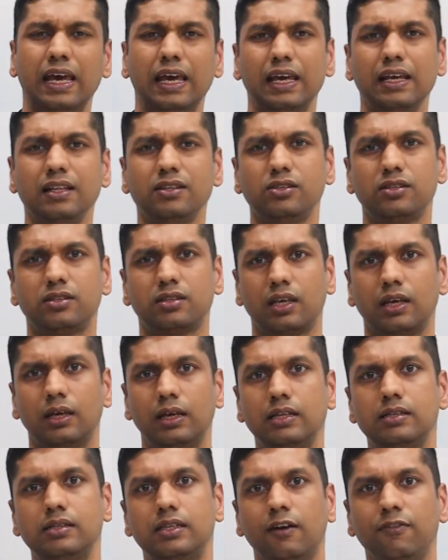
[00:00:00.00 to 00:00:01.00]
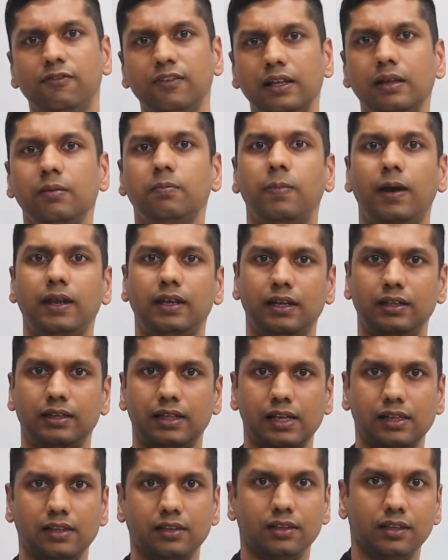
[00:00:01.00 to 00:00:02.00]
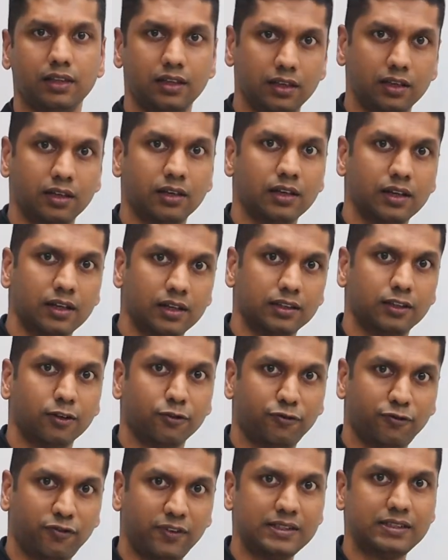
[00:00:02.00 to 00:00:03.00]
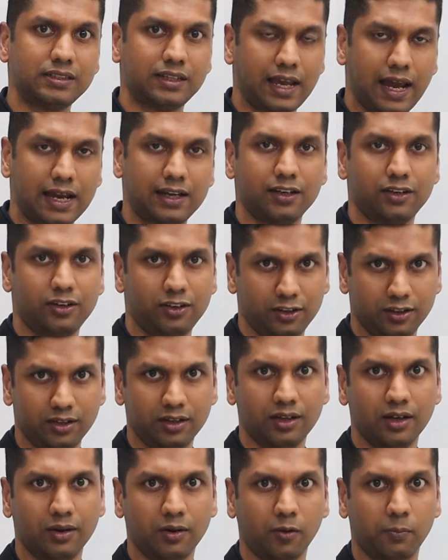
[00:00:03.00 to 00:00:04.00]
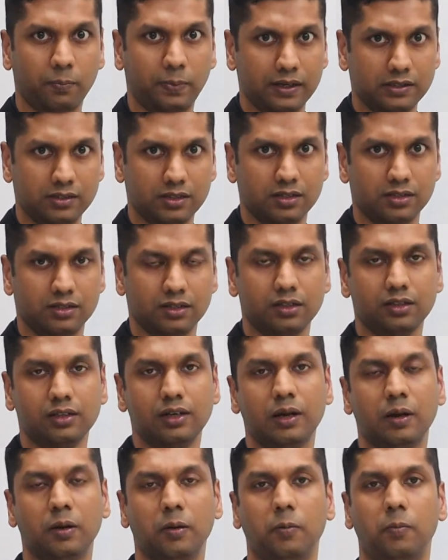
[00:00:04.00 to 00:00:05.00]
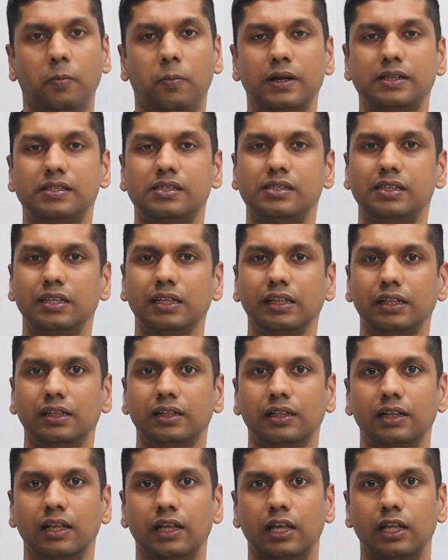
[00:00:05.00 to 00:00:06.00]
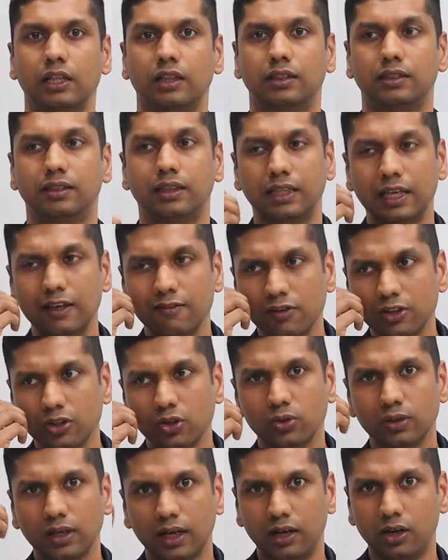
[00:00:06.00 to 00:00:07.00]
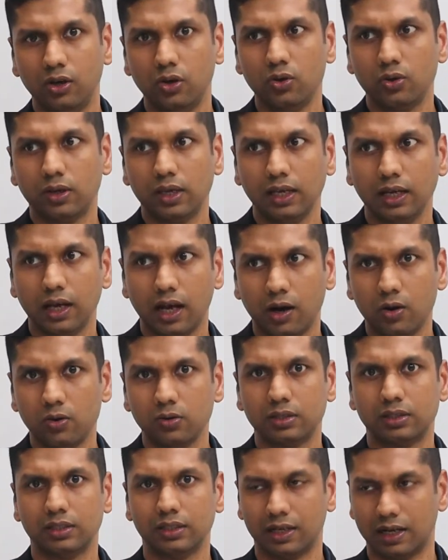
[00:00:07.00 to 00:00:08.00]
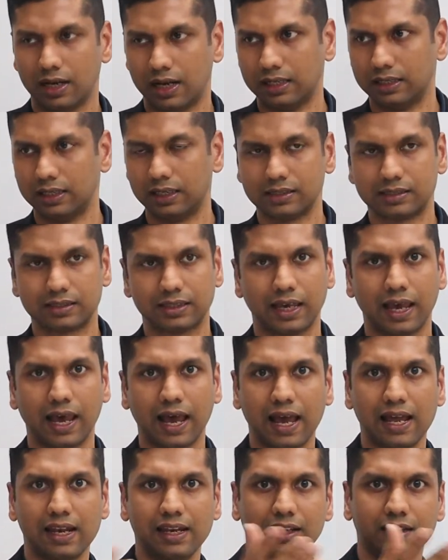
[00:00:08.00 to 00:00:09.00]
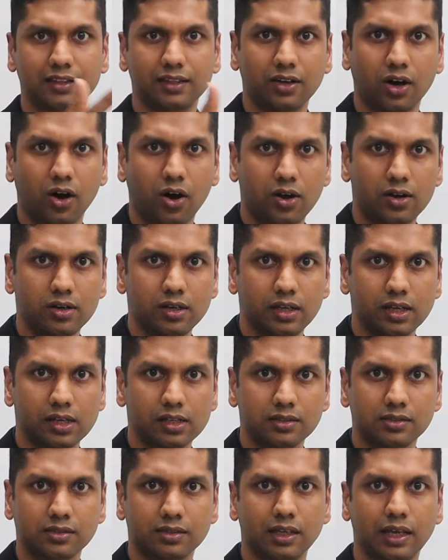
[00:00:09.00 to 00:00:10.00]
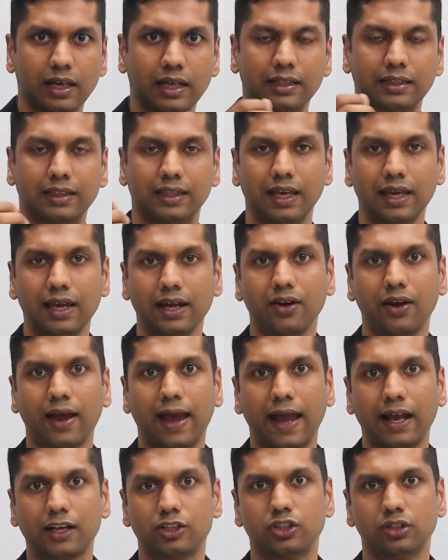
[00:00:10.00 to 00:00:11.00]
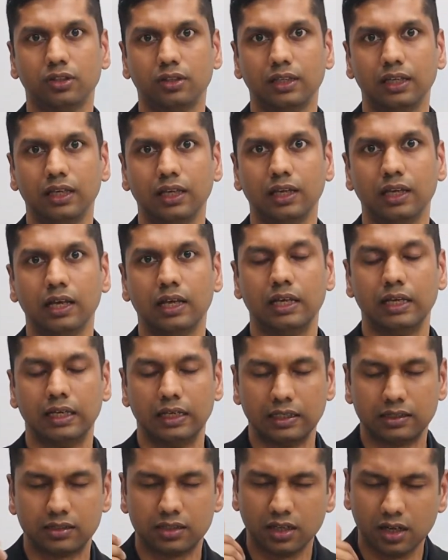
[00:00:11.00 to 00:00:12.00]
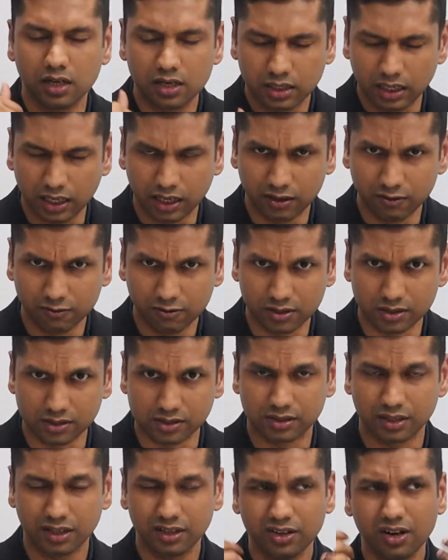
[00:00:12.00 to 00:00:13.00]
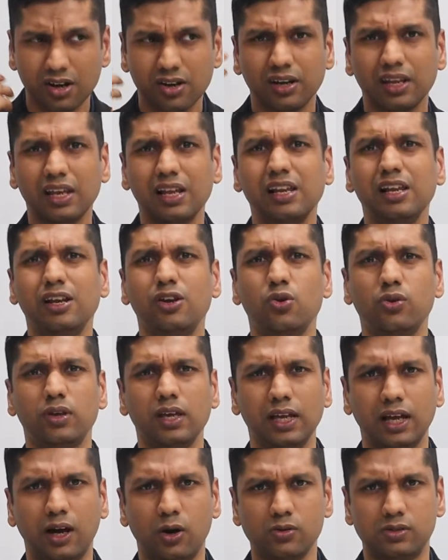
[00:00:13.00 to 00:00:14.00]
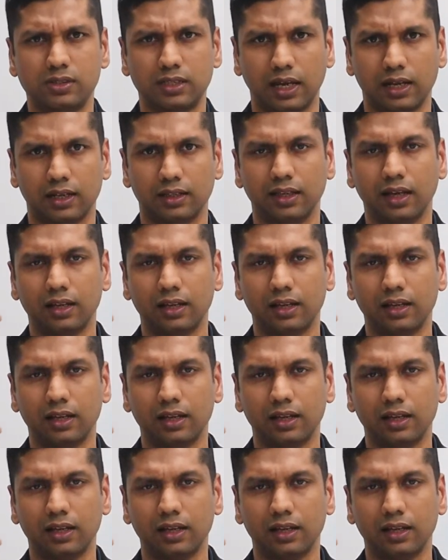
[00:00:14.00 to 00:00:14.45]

It's definitely better than the first category presenter, but still, even though they are looking out and they are scanning the audience, they are actually turned inwards. They are not really looking outside.